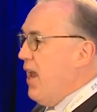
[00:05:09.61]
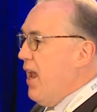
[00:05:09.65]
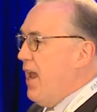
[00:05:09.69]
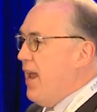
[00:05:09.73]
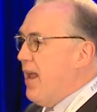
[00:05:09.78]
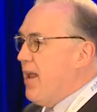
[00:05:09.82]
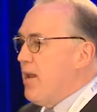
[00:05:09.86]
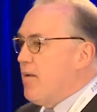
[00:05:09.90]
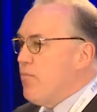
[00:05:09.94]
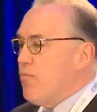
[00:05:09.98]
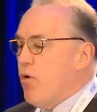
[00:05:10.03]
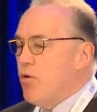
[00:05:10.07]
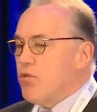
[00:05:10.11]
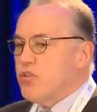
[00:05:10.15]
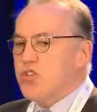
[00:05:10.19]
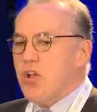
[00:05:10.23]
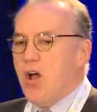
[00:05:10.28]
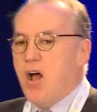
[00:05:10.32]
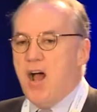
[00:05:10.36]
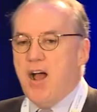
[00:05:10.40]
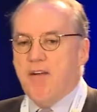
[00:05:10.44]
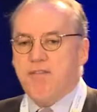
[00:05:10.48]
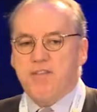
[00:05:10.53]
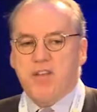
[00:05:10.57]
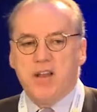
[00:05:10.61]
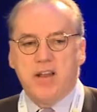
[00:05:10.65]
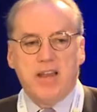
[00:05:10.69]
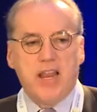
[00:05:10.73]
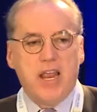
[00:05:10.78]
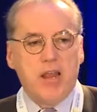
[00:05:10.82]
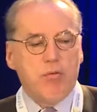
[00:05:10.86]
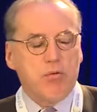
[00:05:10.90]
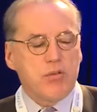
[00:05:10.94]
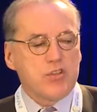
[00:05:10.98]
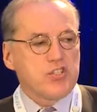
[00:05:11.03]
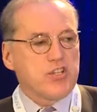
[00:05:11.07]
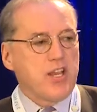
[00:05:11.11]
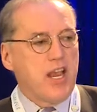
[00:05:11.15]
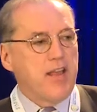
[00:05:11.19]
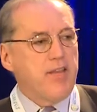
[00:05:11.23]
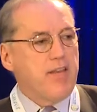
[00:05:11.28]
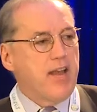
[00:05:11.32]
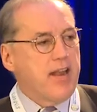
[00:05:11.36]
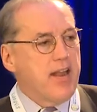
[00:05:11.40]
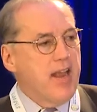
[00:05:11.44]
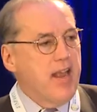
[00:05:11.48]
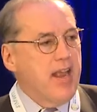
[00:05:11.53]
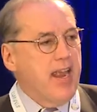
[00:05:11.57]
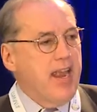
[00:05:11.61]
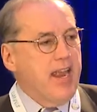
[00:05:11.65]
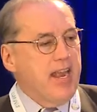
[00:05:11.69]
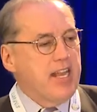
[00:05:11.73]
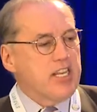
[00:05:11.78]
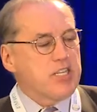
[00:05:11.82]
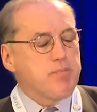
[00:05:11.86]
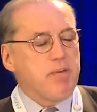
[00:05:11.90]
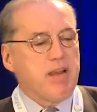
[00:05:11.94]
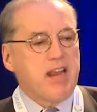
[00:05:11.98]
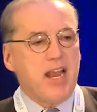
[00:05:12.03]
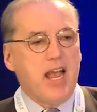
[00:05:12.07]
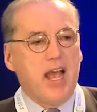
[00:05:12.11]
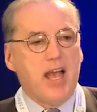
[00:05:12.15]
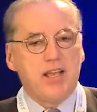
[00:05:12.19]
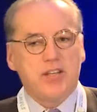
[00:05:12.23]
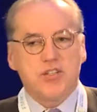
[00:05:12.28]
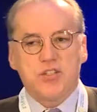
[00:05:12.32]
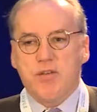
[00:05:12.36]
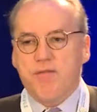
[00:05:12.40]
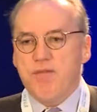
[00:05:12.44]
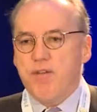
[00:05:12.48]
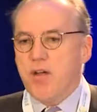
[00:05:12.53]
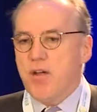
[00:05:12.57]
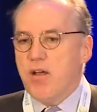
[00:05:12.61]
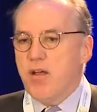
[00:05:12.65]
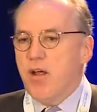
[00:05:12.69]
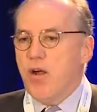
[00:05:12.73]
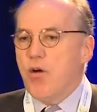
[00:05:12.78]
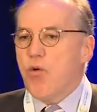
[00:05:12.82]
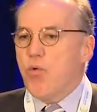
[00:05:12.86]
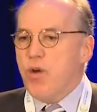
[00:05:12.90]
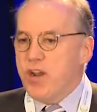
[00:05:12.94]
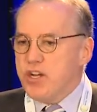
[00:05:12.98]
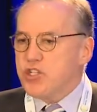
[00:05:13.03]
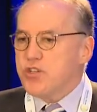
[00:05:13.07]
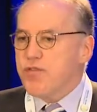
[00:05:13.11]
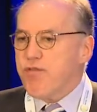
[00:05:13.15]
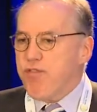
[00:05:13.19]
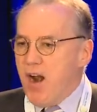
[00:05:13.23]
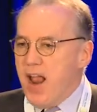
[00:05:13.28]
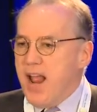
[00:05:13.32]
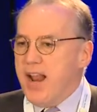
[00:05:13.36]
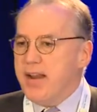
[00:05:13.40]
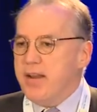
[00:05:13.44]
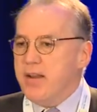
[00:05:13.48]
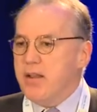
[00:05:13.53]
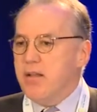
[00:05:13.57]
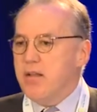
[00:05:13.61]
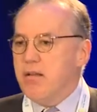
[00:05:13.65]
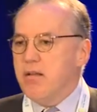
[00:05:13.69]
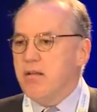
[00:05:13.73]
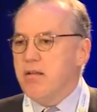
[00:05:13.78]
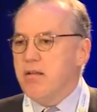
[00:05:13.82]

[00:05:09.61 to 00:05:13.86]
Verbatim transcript: And most often he will say that it's because of a rich friend